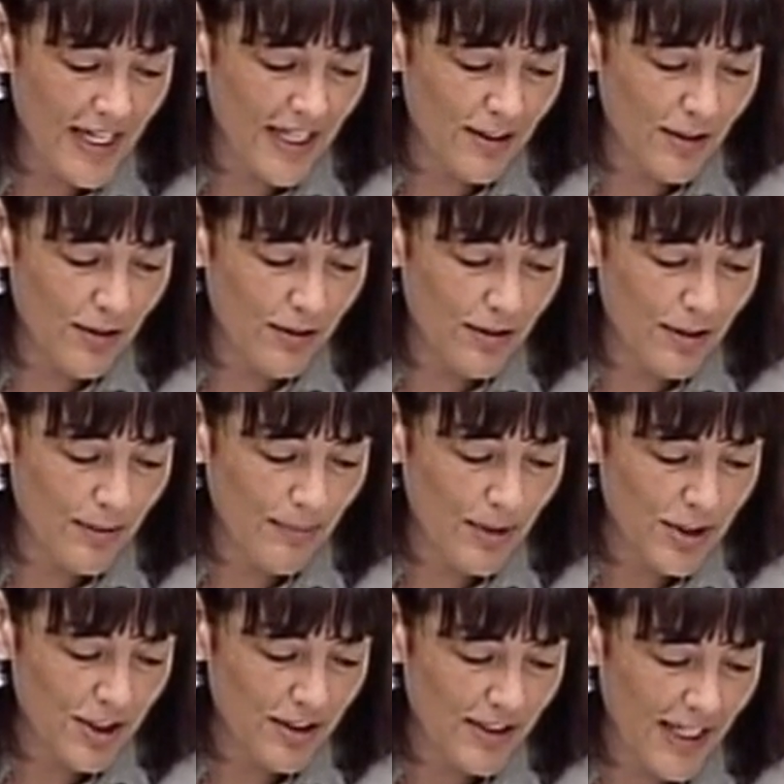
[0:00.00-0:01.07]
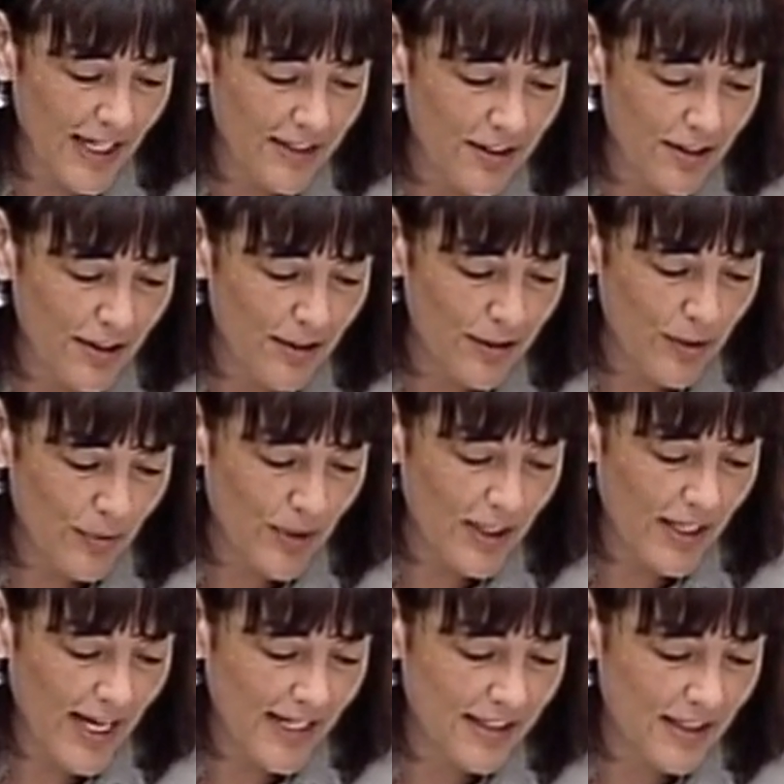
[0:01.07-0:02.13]
and local commercial tax codes were
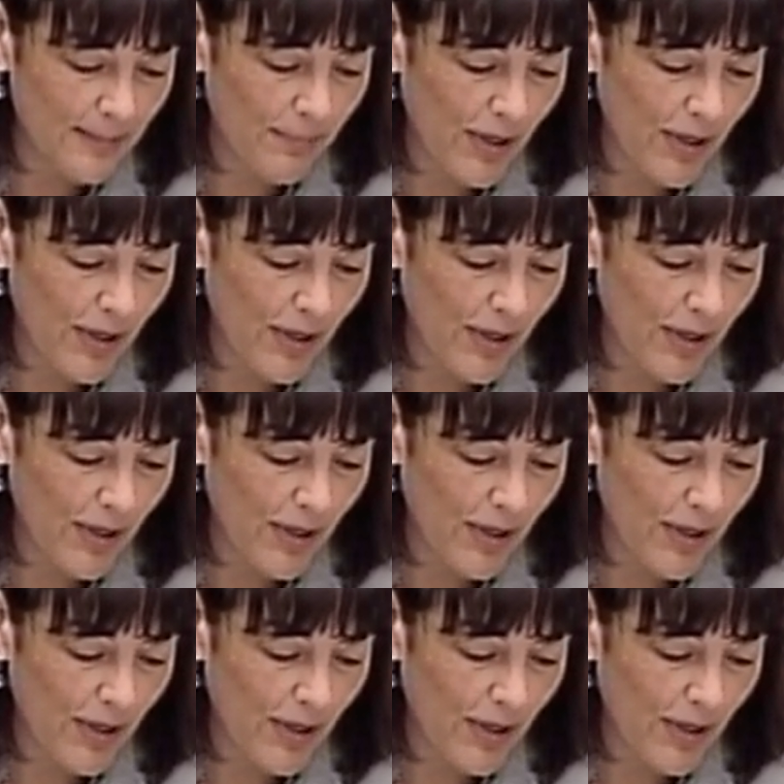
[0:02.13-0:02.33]
enacted